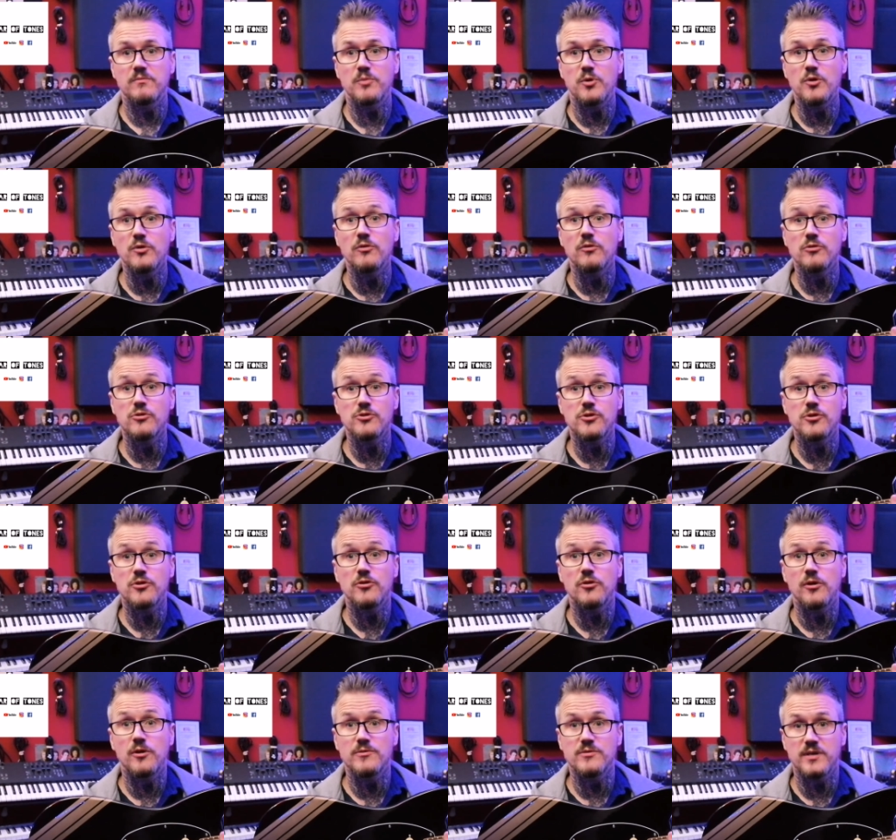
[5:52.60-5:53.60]
put those two
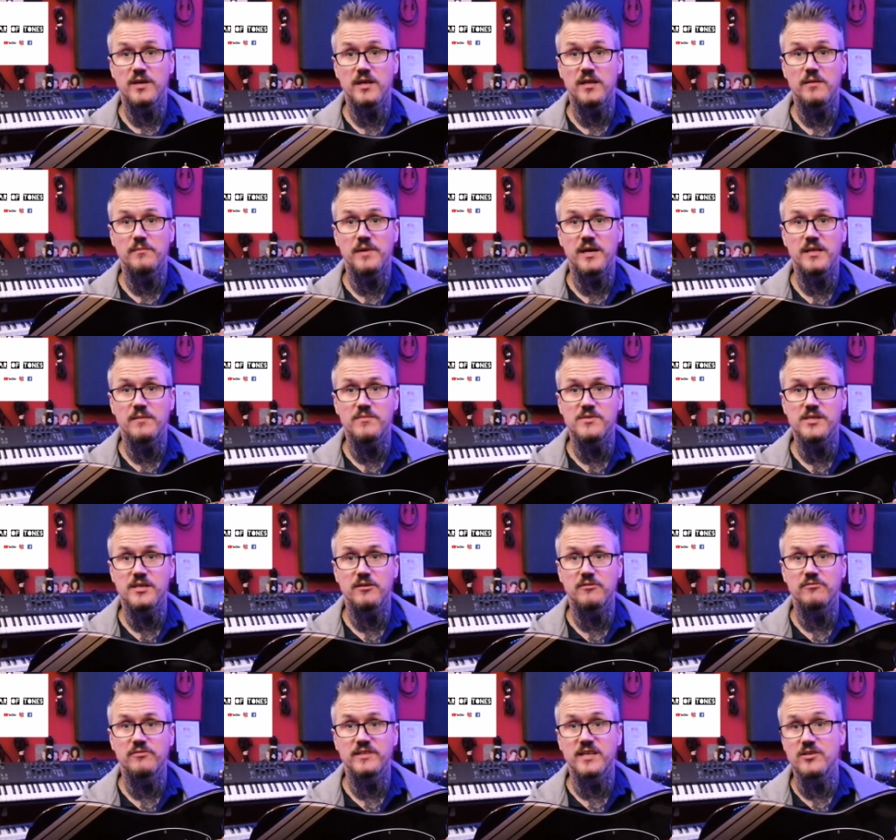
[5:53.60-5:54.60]
coils together by
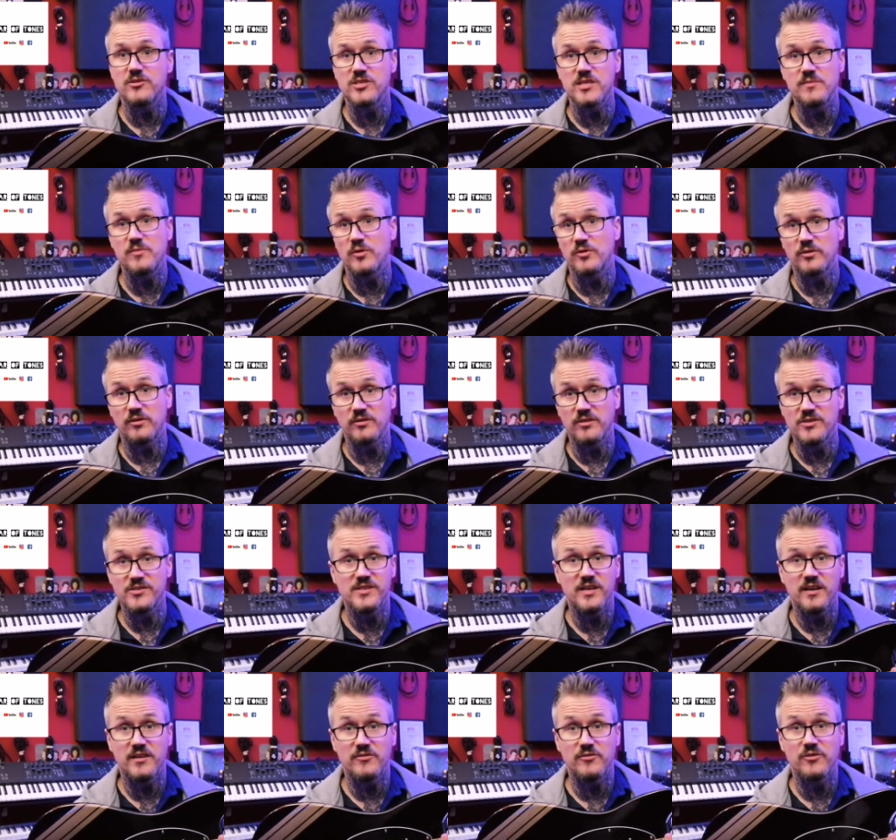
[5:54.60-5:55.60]
themselves and then Seymour Duncan
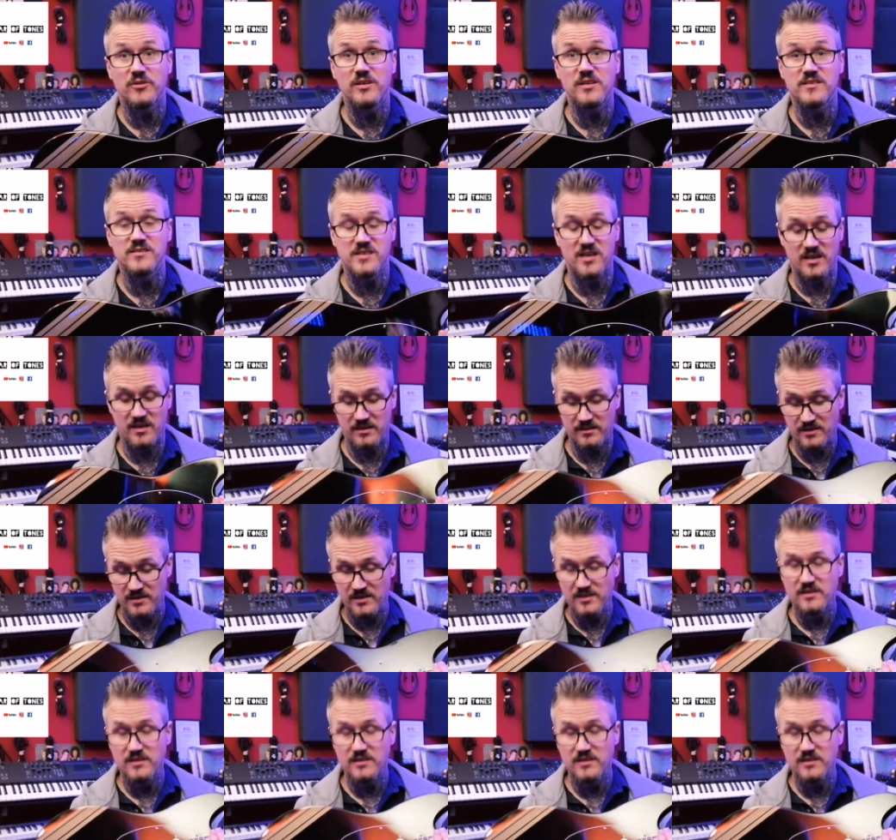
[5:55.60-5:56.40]
started doing it as a